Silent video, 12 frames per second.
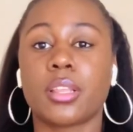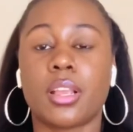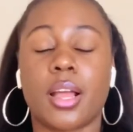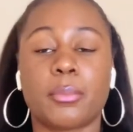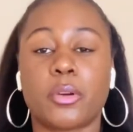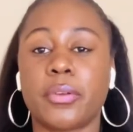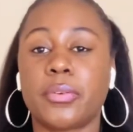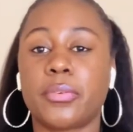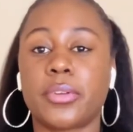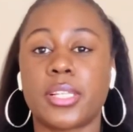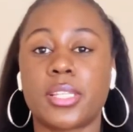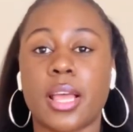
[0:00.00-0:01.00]
I'm grateful
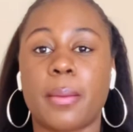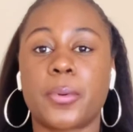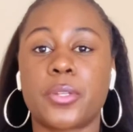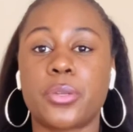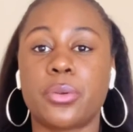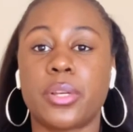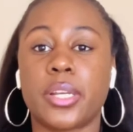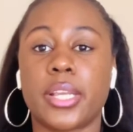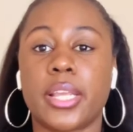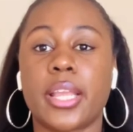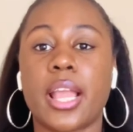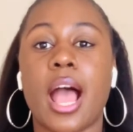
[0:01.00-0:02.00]
for this
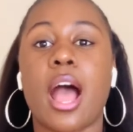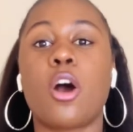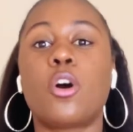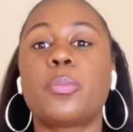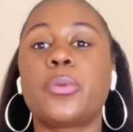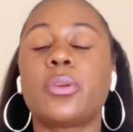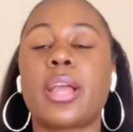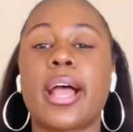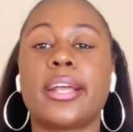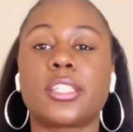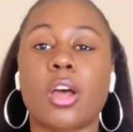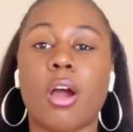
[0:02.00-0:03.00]
opportunity. I hope you
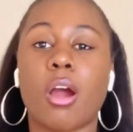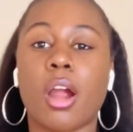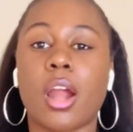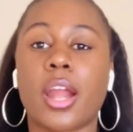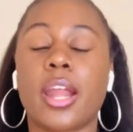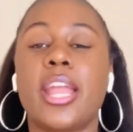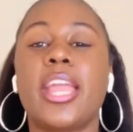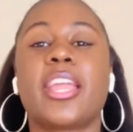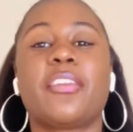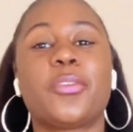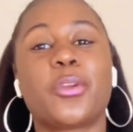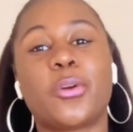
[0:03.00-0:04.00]
guys are.
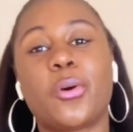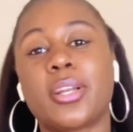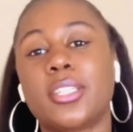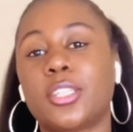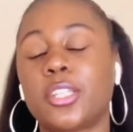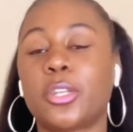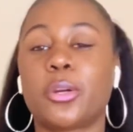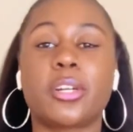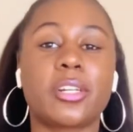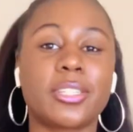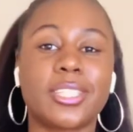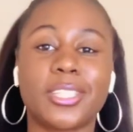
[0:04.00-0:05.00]
If you're going into your
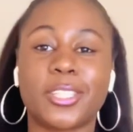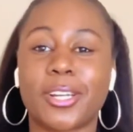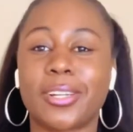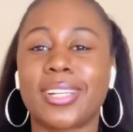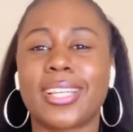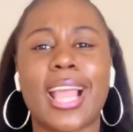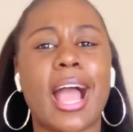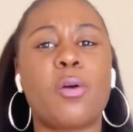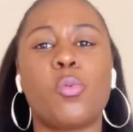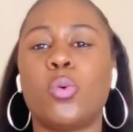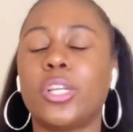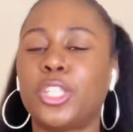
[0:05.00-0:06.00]
nursing journey, I
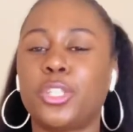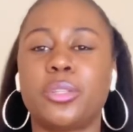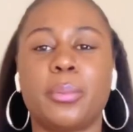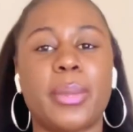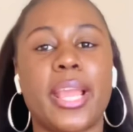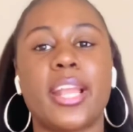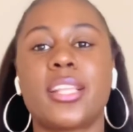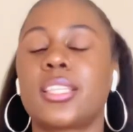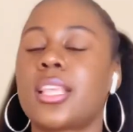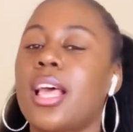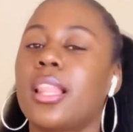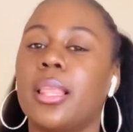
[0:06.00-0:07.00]
wish you the best.
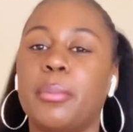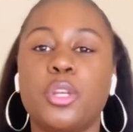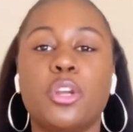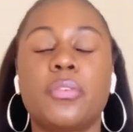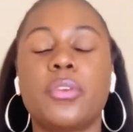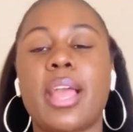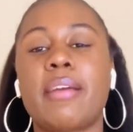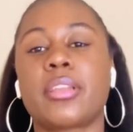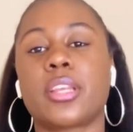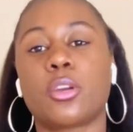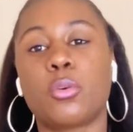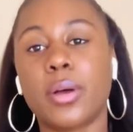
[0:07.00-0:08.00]
Let me know if you have
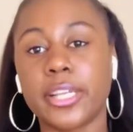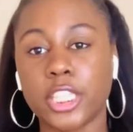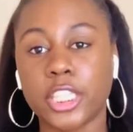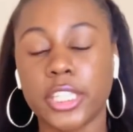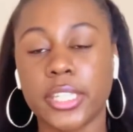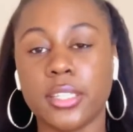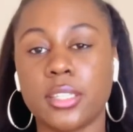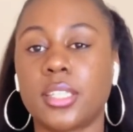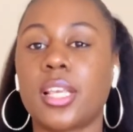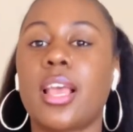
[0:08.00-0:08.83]
any questions.